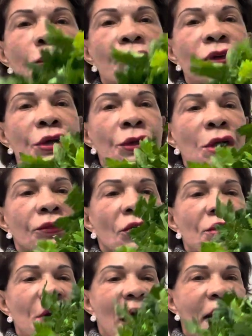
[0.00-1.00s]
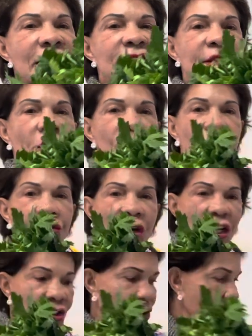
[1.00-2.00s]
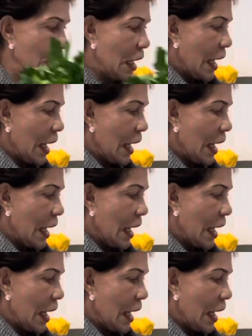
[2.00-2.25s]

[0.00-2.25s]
Beautiful, nice and fresh.